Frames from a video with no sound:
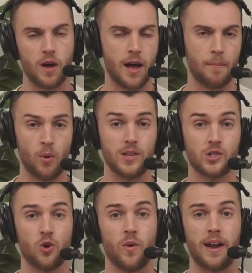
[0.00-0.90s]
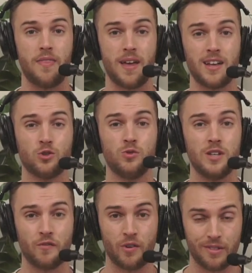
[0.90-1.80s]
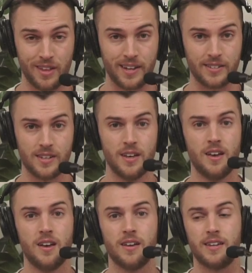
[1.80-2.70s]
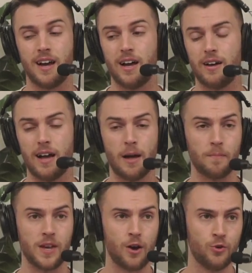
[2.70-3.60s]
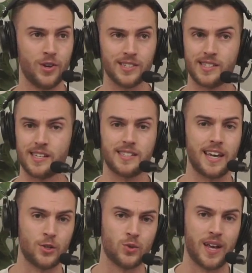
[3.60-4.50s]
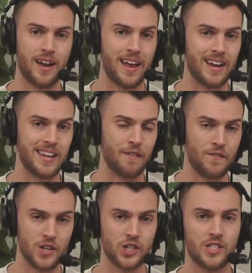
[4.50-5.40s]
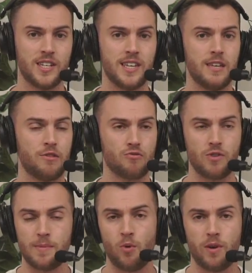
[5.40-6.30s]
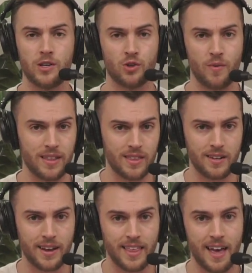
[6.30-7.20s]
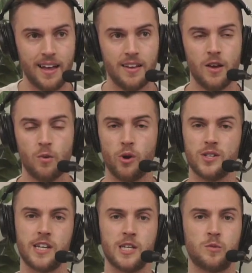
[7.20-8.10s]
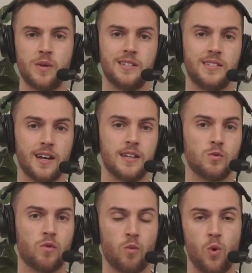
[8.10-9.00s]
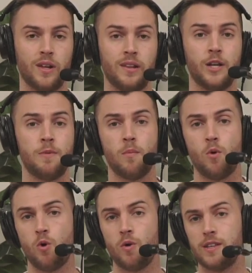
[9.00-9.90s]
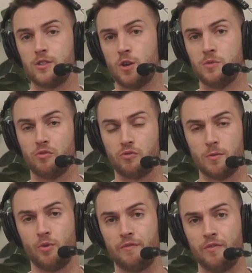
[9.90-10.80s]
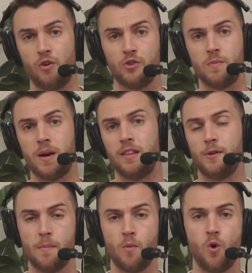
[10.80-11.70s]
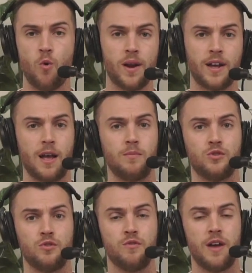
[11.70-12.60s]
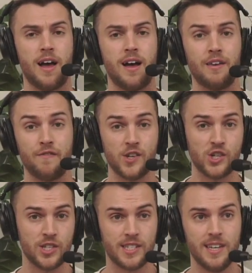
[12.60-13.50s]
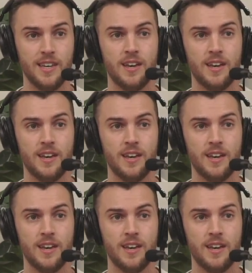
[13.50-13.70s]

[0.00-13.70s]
point scoring, and they are two different things. Yahoo doesn't take into account any efficiency, three-pointers, or anything like that, whereas ESPN does reward a little bit more in terms of three-point volume, a little bit more when it comes to efficiency.